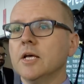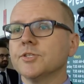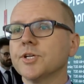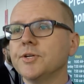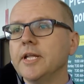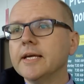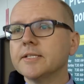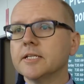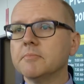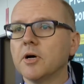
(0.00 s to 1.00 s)
So
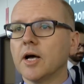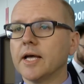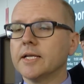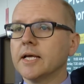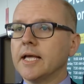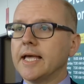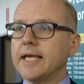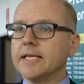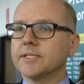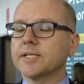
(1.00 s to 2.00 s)
nicotinamide
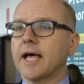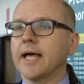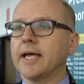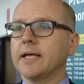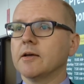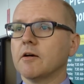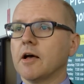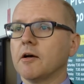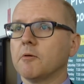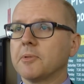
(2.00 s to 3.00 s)
is
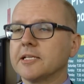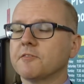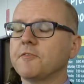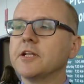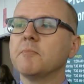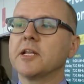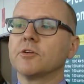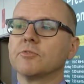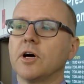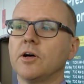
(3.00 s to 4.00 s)
plays a
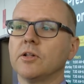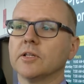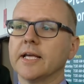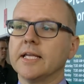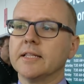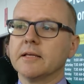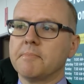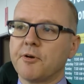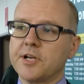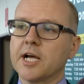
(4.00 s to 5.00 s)
fundamental role in the
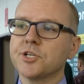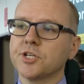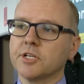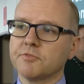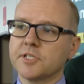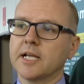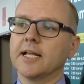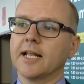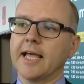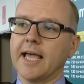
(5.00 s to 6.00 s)
production of cellular